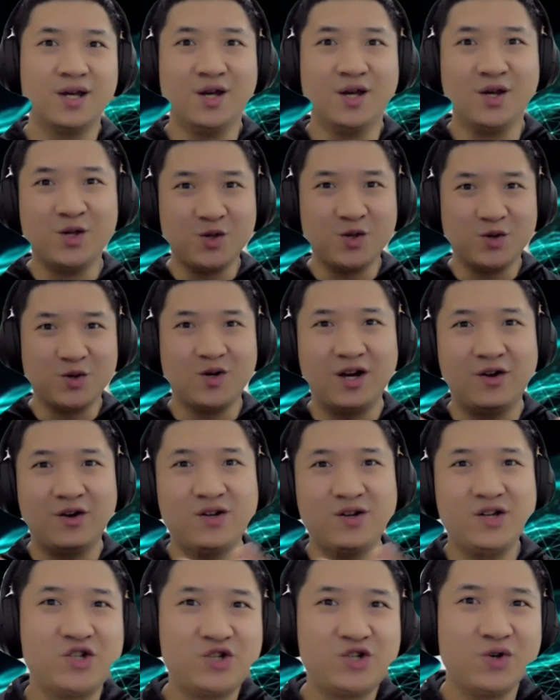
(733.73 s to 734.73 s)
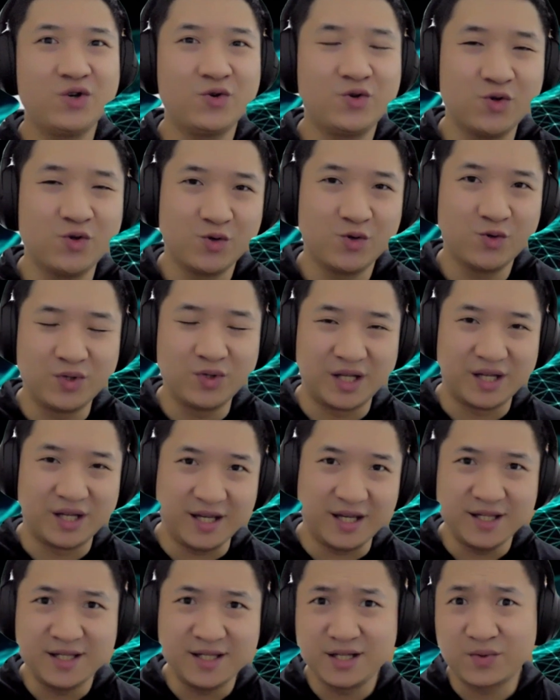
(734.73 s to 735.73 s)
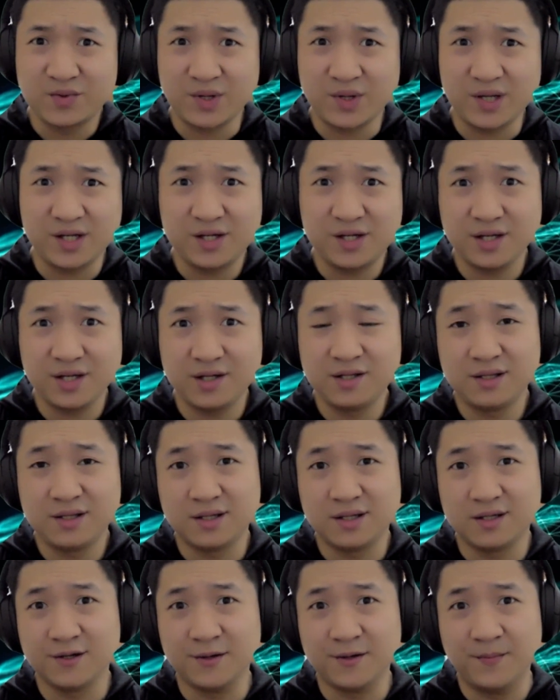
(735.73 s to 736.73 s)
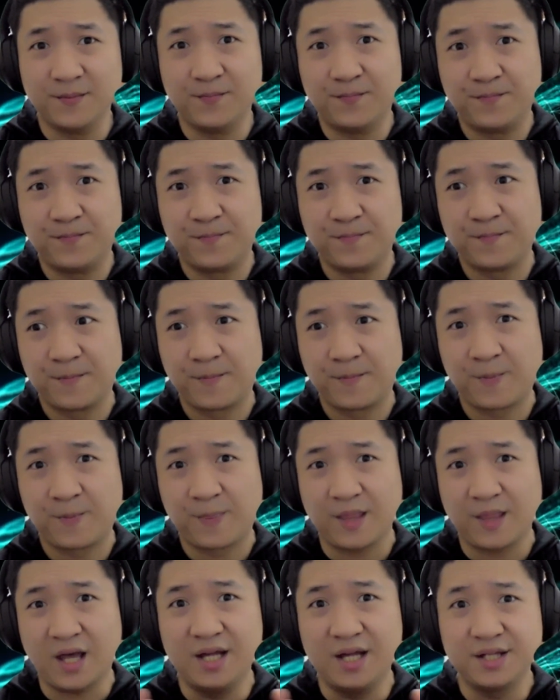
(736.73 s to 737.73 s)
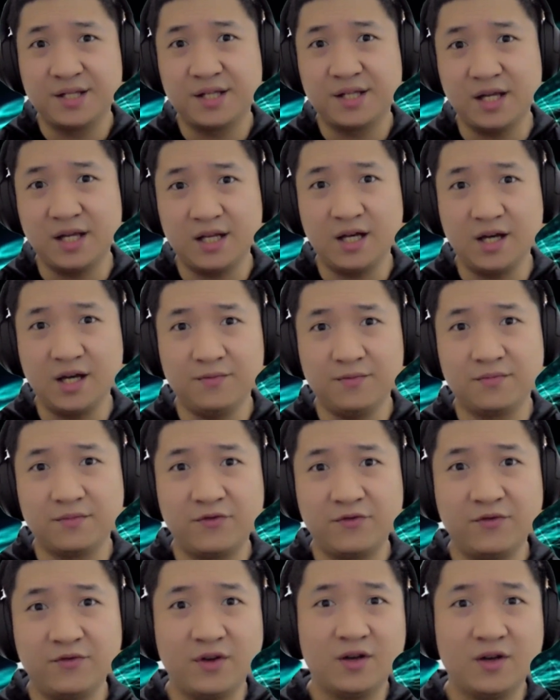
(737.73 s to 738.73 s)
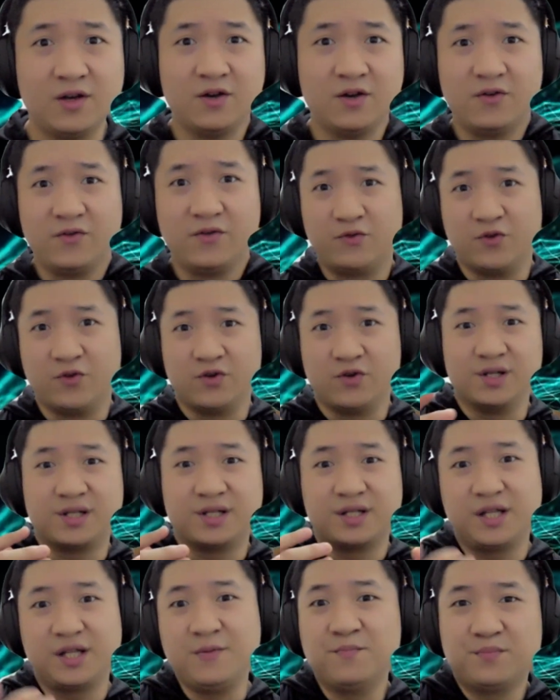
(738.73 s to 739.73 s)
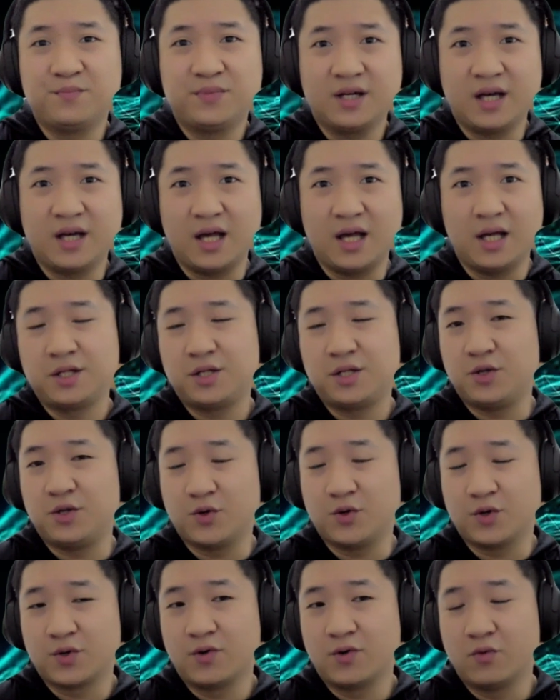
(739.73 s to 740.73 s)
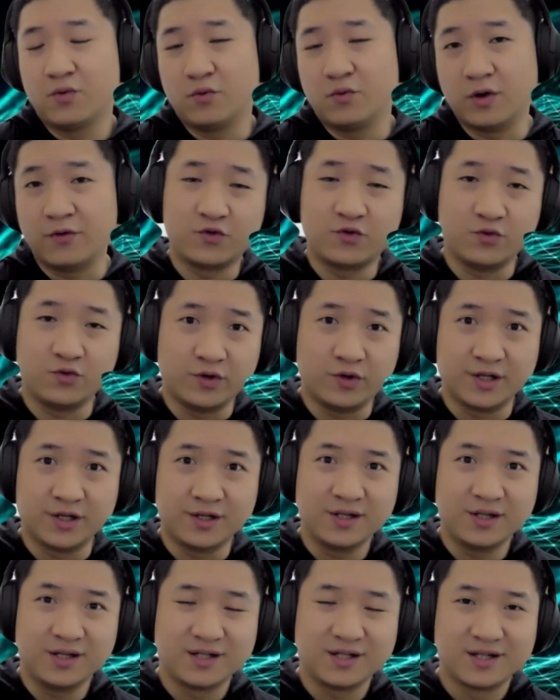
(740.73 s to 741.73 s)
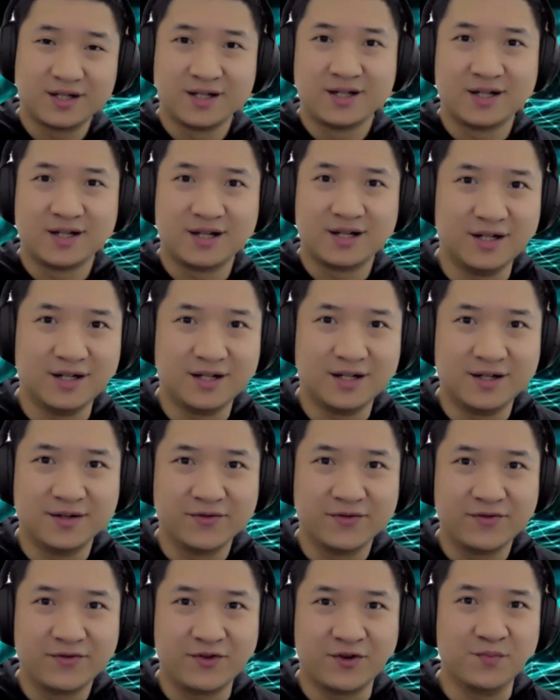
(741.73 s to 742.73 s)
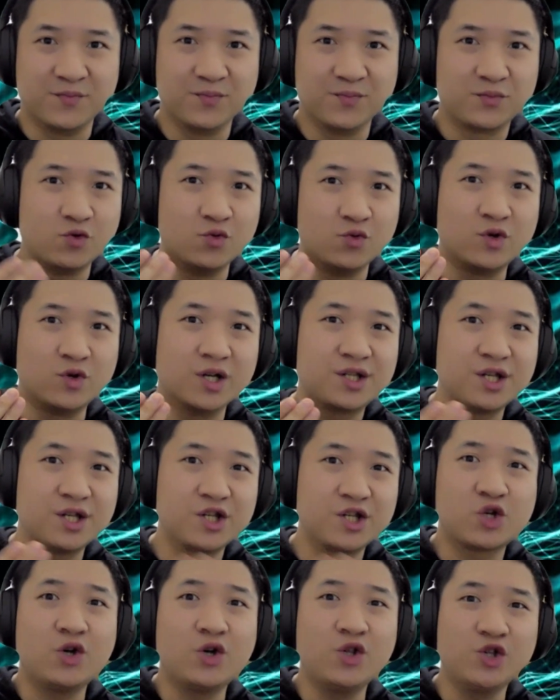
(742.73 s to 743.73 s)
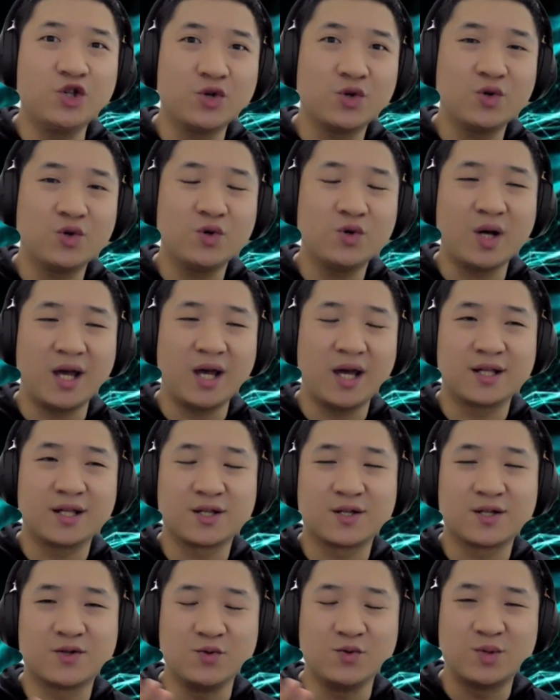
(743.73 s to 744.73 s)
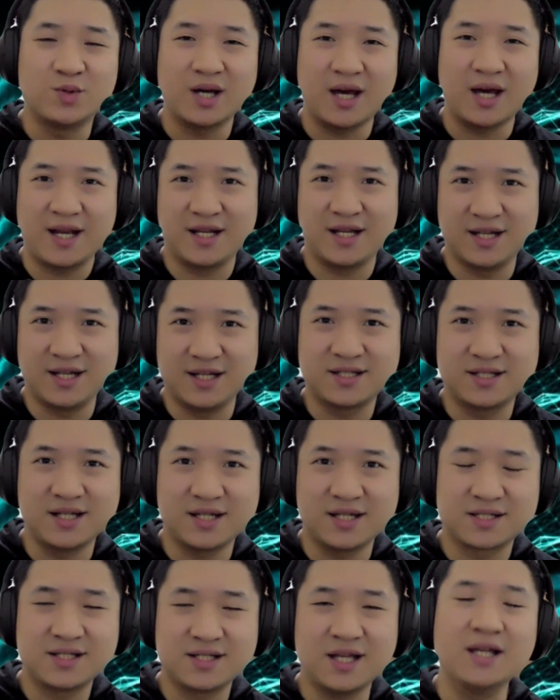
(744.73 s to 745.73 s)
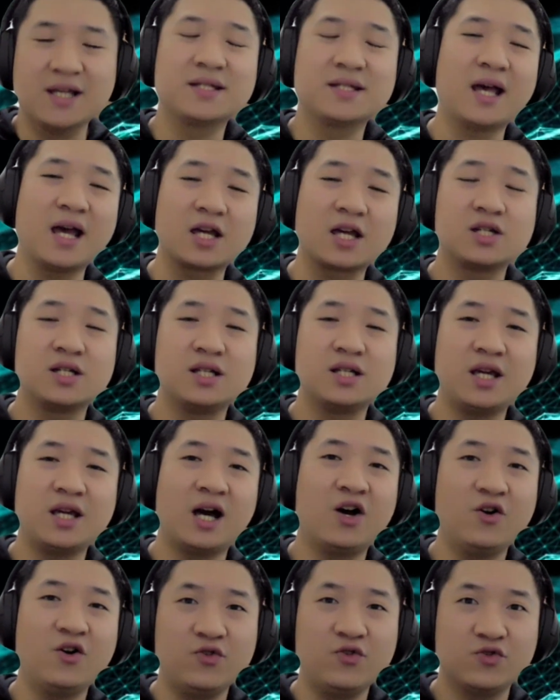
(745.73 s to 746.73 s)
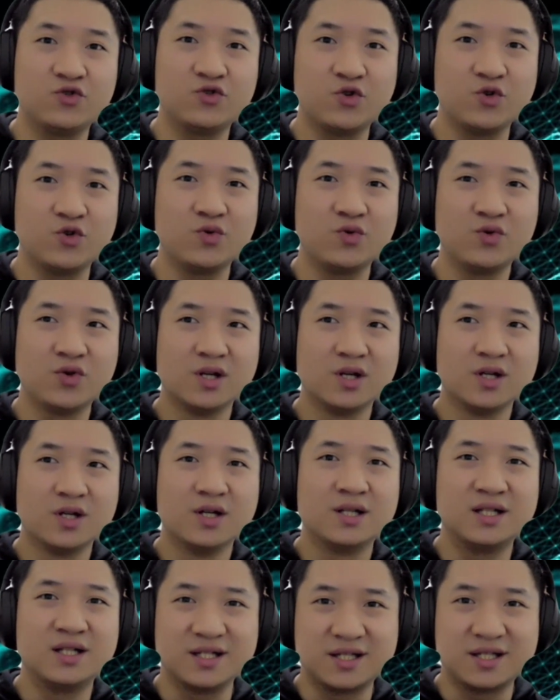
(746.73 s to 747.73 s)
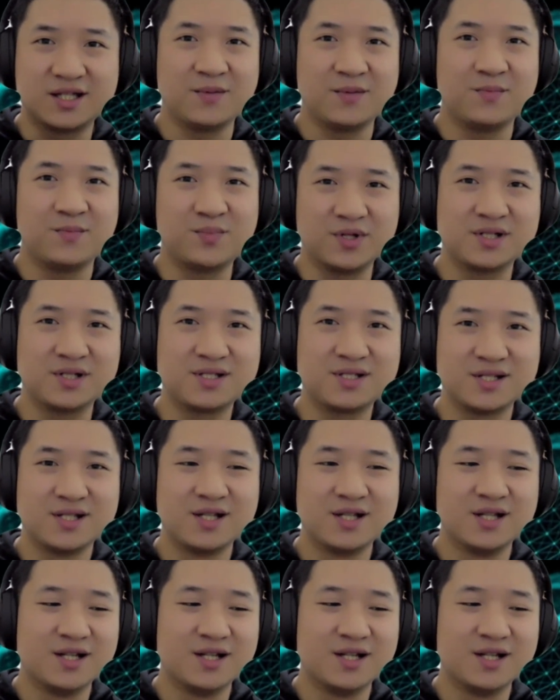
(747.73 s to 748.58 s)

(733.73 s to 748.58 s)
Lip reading: So I already show you the integration and setup for a simple SEO with Google from Google Search Console and Google Analytics. That's actually how you do the simplest,